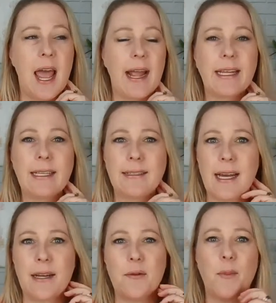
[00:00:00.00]
And he
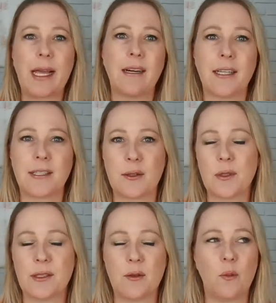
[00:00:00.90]
said, my gosh, it
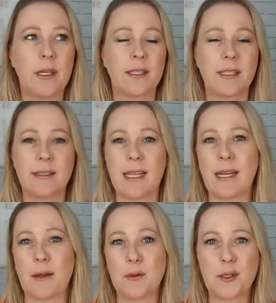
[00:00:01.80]
was the weirdest
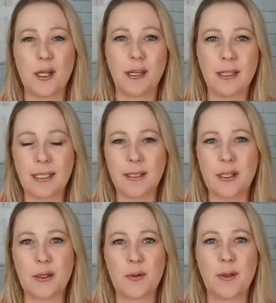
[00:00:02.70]
thing. I was talking
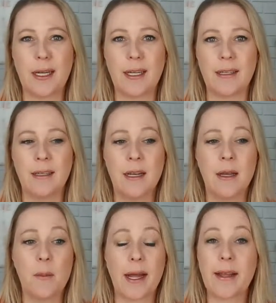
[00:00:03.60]
to
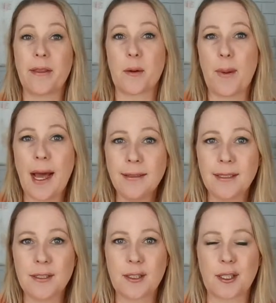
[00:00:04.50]
another
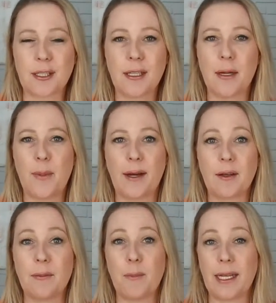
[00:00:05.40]
passenger
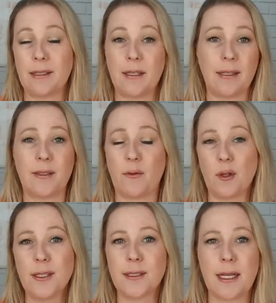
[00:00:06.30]
about my
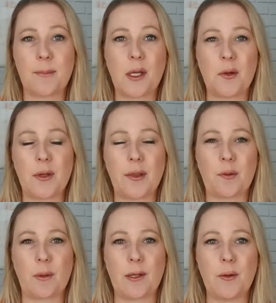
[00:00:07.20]
divorce I'm going
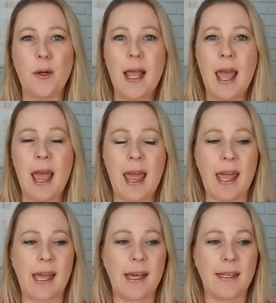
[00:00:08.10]
through,
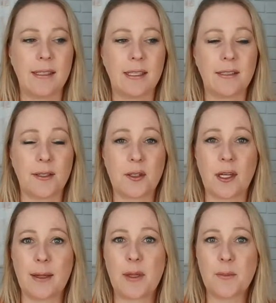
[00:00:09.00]
and
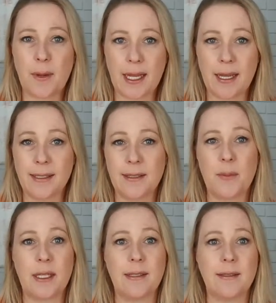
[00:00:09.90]
describing my
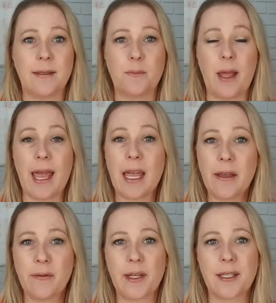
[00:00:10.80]
husband's
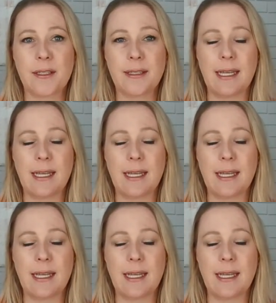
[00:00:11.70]
behaviors.